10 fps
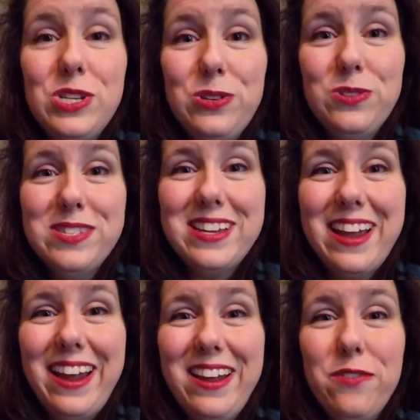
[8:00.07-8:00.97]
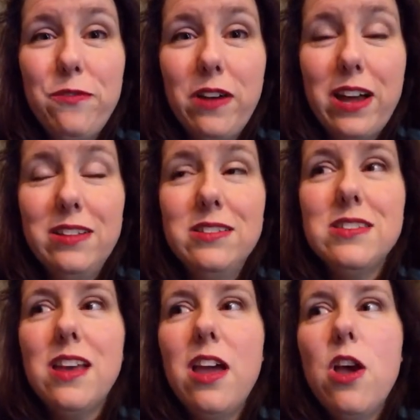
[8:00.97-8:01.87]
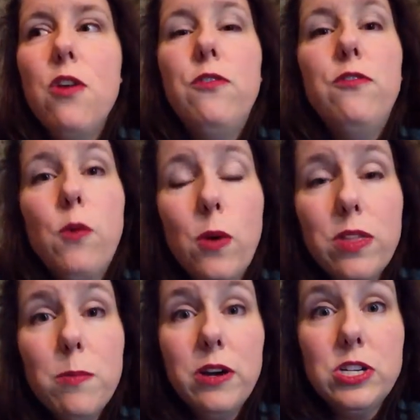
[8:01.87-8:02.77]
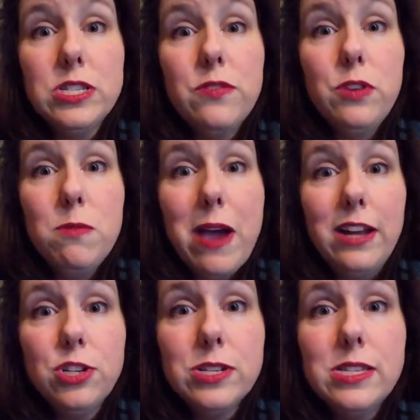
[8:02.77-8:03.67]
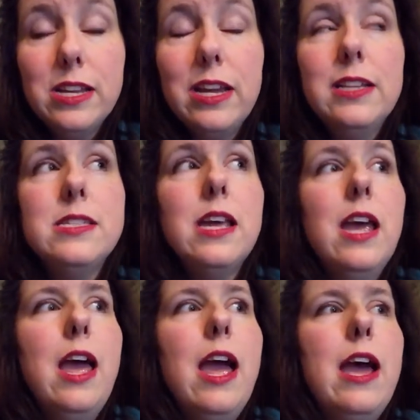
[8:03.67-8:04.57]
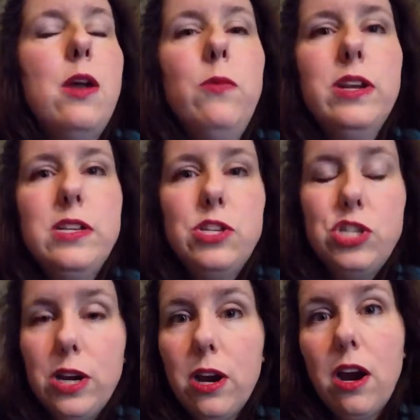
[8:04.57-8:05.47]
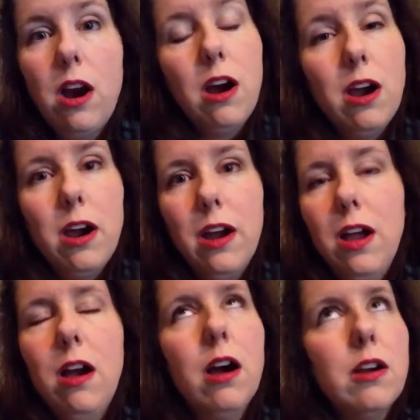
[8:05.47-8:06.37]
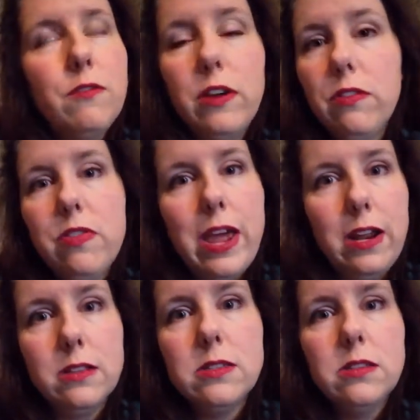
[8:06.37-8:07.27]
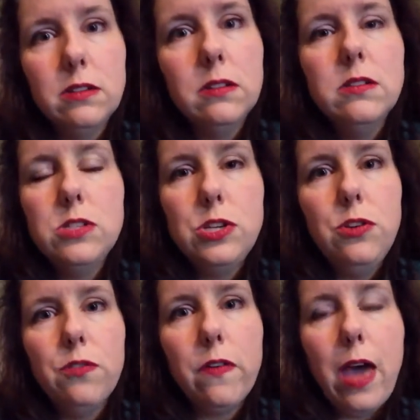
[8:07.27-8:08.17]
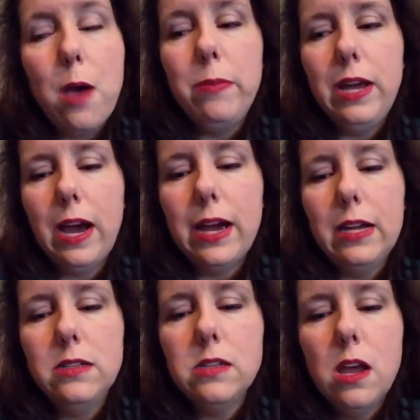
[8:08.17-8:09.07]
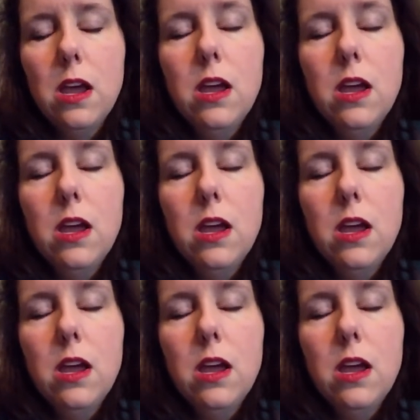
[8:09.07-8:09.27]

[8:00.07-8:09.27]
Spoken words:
Tuesday funds for the purchase of new mattresses. And I wanted to share our heartfelt thanks to you for that, because